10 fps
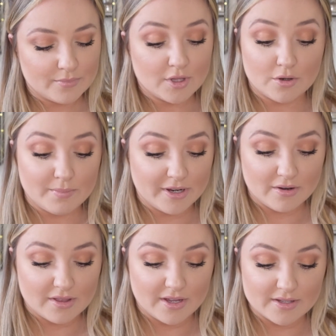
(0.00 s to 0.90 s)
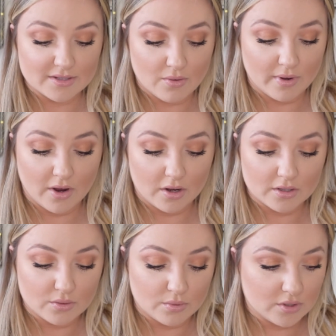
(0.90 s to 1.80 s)
There are bigger things going on in
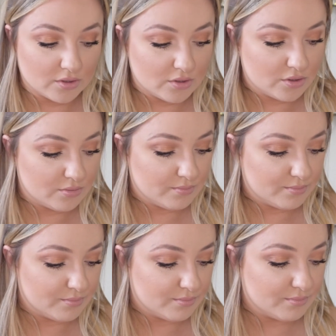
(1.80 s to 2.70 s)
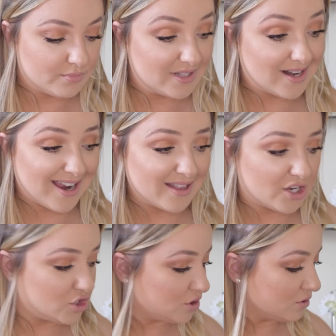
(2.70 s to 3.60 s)
the world than
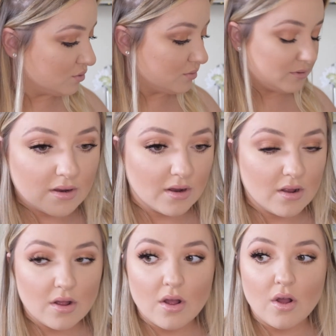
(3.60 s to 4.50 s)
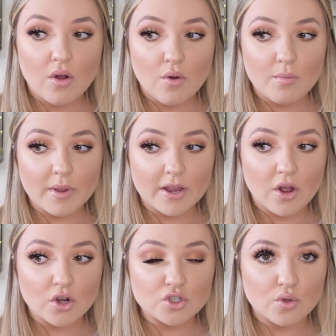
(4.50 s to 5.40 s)
eyelash glue. Oh my
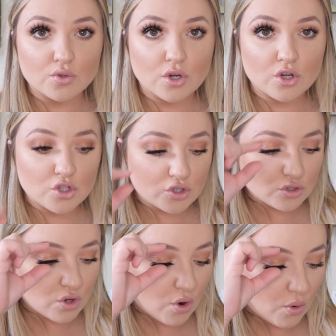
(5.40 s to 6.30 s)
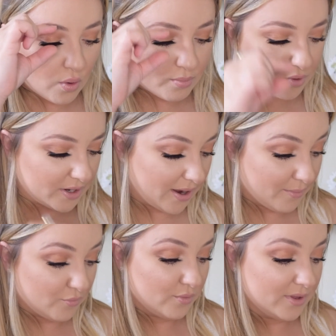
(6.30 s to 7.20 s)
gosh, those are so pretty.
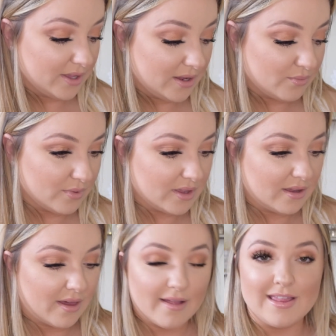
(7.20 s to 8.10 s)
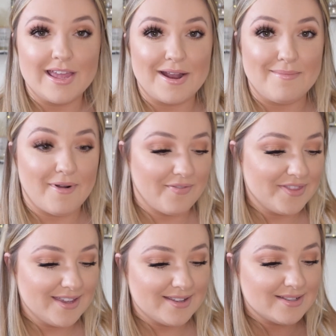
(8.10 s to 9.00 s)
I'm really, really glad that I bought
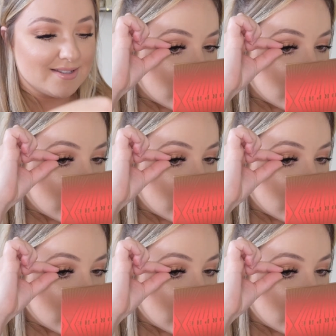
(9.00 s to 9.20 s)
these.